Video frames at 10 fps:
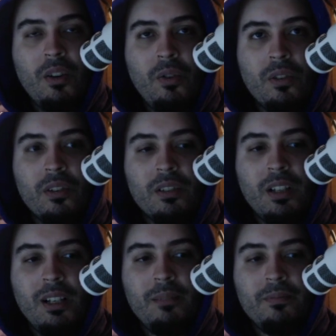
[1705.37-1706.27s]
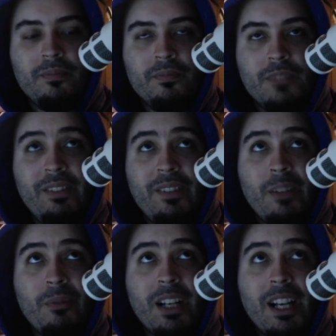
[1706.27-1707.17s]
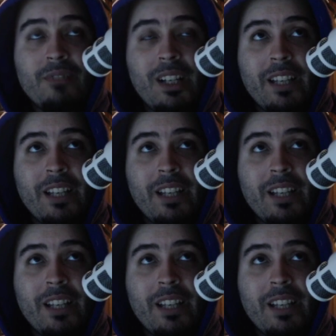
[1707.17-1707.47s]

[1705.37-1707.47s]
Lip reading: or even if they were guys, right?